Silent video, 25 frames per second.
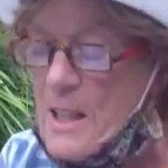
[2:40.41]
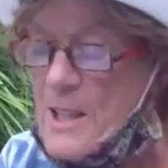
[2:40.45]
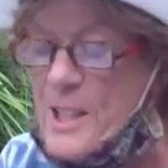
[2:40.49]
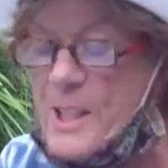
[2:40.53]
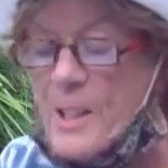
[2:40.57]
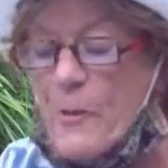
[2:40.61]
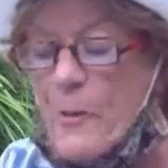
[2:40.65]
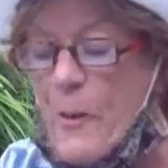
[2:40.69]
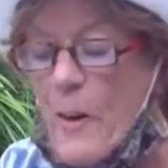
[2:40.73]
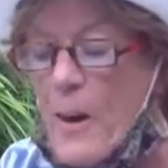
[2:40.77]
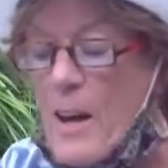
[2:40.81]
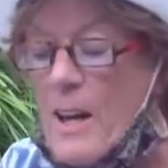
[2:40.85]

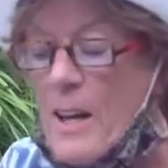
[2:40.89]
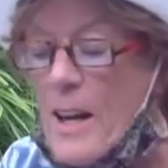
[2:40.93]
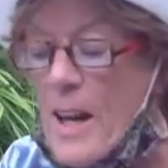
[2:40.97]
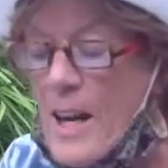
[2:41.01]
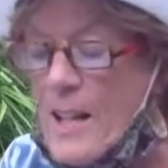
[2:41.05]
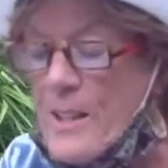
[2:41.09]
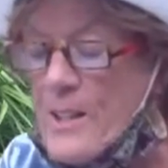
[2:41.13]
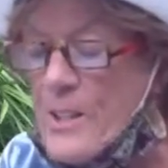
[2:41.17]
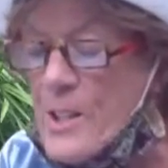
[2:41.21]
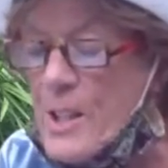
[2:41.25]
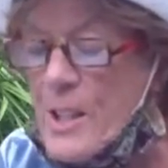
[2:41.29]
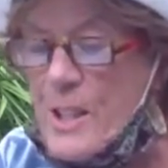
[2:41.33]
As if
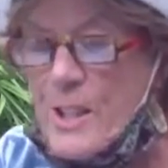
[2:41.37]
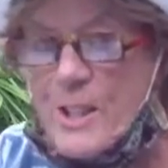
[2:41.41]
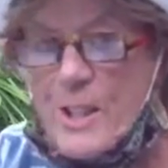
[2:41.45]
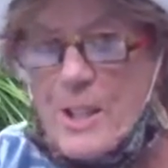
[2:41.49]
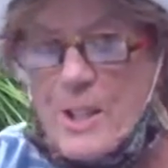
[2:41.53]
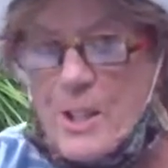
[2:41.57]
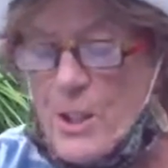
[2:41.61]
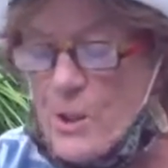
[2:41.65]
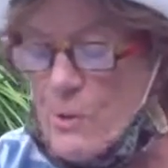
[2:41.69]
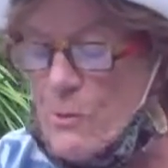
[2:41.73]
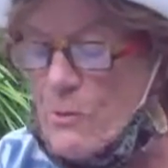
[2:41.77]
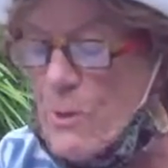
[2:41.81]
our
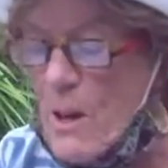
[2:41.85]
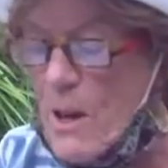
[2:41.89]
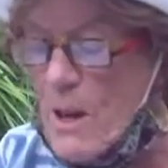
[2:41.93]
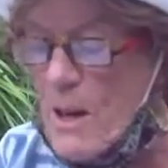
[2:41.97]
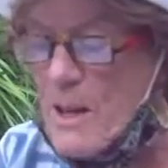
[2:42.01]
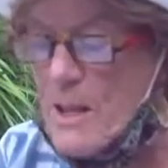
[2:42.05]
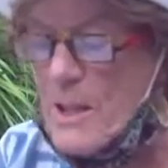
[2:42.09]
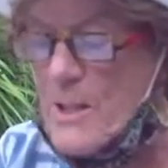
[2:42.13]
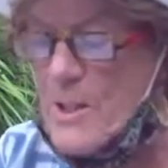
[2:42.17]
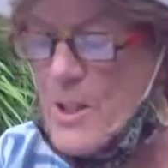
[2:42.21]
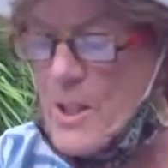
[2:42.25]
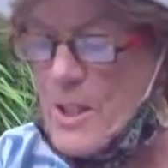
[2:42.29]
ancestors
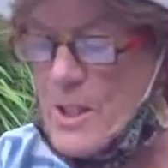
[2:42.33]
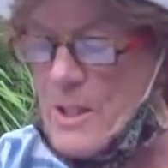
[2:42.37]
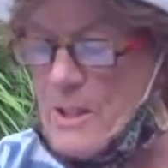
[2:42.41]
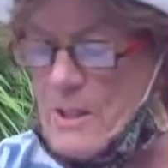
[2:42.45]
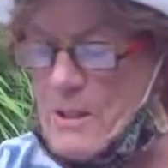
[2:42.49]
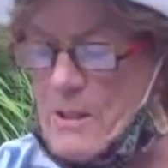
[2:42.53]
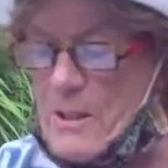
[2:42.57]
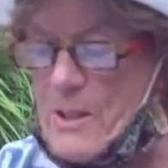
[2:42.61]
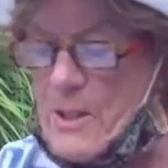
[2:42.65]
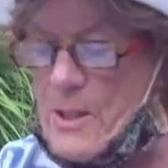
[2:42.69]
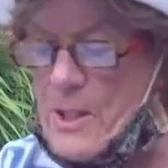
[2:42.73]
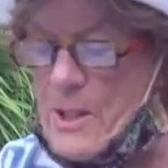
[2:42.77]
rise
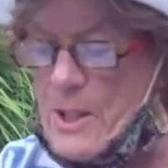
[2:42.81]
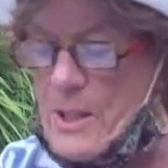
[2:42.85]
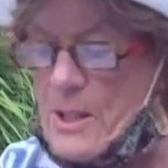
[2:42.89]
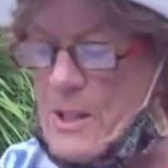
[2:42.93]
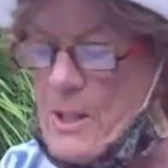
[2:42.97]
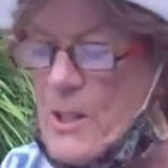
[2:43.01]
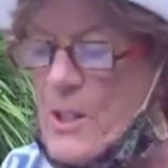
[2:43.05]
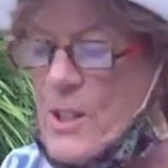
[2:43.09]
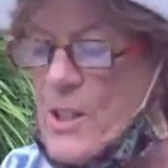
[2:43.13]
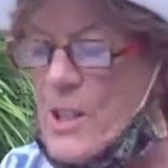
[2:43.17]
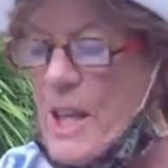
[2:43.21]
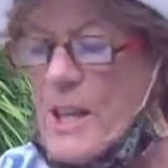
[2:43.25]
in
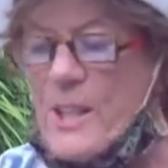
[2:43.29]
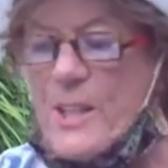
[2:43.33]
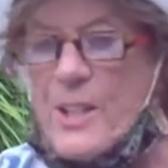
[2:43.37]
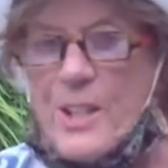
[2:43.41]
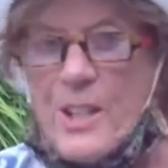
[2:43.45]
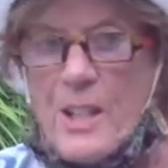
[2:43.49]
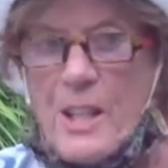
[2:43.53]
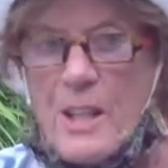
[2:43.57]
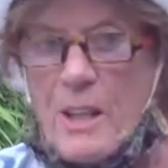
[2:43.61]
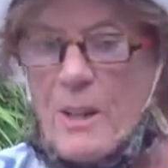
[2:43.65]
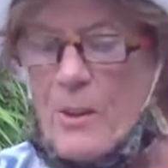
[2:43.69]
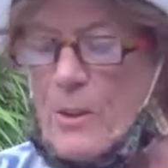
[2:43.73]
us,
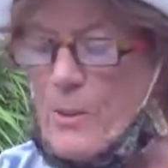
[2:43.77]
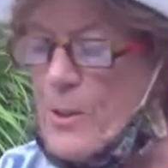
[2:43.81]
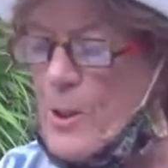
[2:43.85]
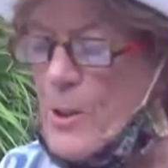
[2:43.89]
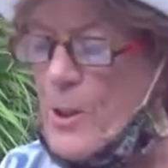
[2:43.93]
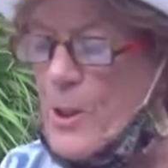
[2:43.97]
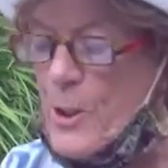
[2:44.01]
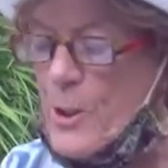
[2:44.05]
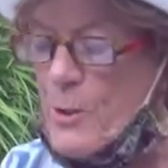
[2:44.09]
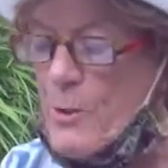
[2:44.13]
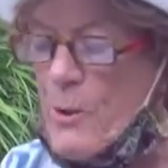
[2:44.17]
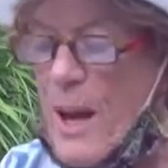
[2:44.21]
sensing
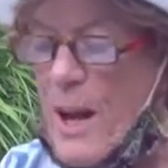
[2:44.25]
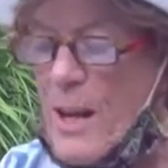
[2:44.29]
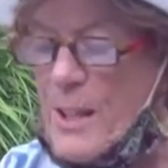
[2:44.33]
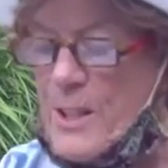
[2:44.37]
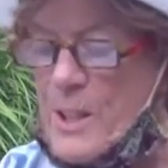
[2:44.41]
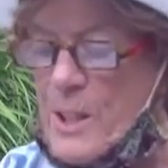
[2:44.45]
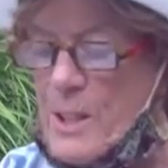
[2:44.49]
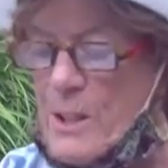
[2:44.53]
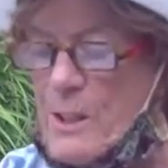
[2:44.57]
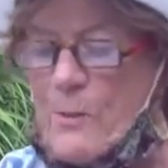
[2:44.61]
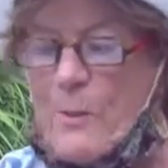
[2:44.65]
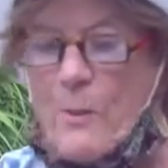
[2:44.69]
the
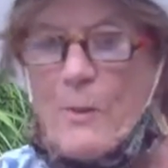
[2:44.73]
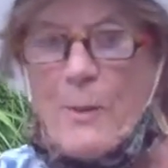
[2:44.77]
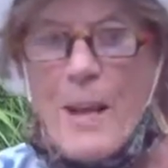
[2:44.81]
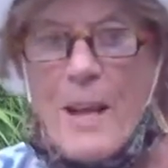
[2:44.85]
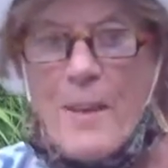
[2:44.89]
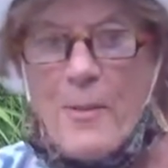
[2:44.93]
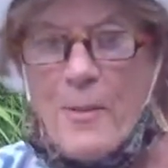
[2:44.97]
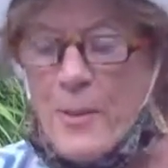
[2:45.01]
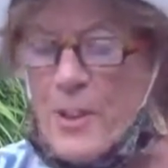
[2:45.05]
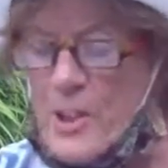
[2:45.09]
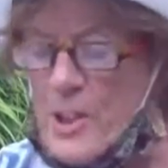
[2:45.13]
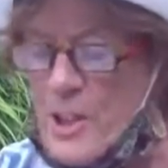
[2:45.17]
threat of
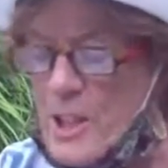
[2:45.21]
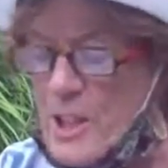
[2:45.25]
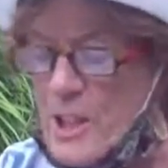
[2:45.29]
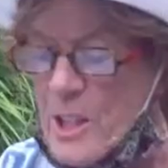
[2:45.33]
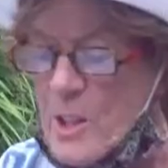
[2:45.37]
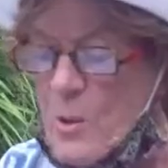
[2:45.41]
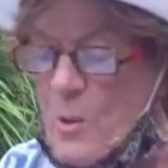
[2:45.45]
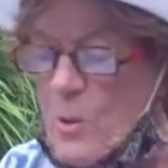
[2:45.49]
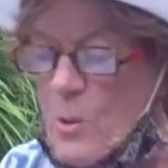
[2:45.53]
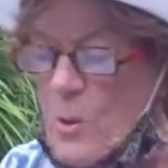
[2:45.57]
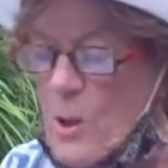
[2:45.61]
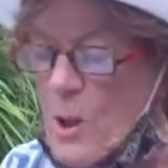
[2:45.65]

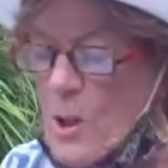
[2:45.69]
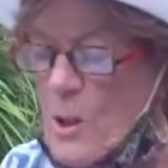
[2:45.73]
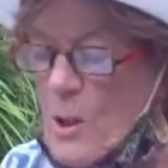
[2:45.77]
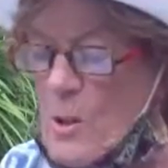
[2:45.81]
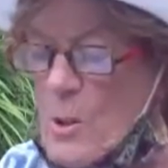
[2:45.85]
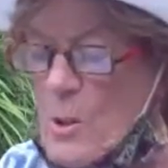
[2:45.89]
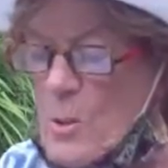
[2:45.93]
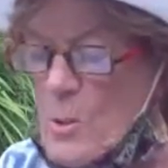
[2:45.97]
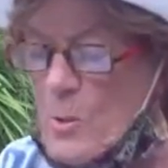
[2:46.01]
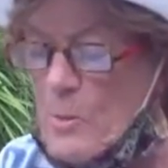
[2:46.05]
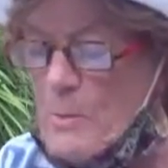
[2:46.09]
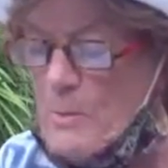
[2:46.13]
lethargy or
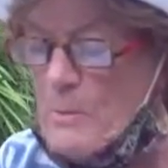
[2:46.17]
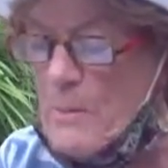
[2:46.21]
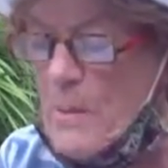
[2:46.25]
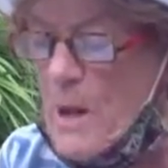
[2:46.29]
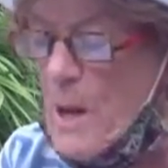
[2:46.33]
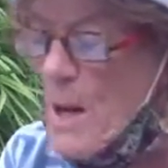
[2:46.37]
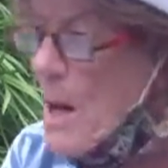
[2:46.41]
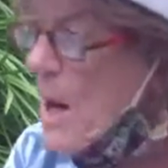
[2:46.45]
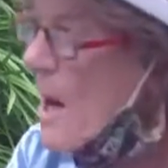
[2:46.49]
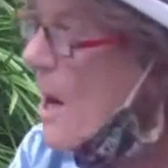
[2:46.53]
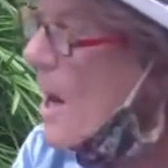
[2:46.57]
gloom,